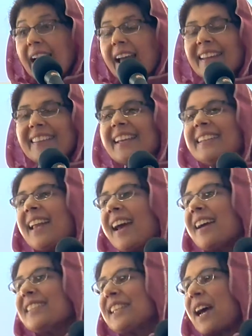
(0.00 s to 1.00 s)
And then
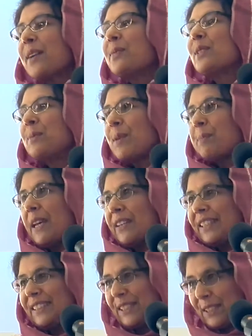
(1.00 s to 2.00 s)
as I was
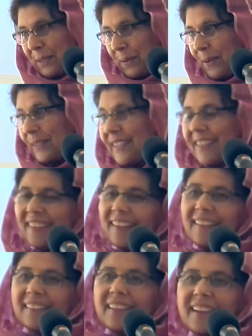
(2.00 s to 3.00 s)
preparing this talk,
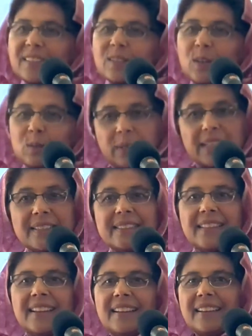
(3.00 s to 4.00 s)
I thought, well,
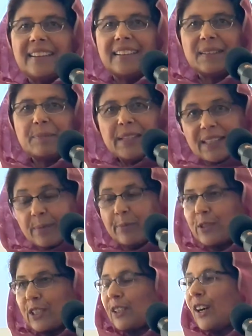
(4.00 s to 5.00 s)
being a
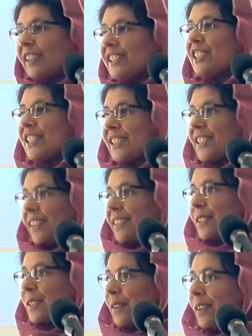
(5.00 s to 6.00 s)
musicologist and
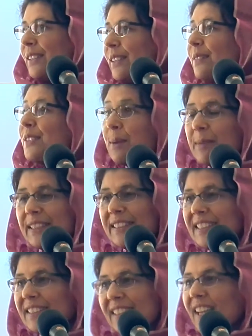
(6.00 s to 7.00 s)
a scholar of Shabad
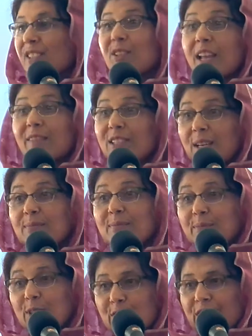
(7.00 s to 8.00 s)
Kirtan, I should have
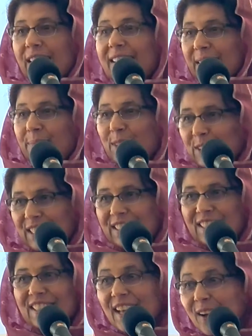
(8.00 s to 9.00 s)
some music and
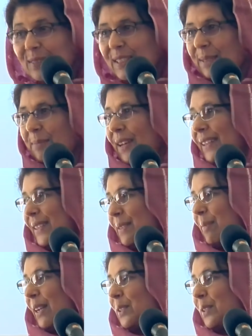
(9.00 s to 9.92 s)
musical sound in my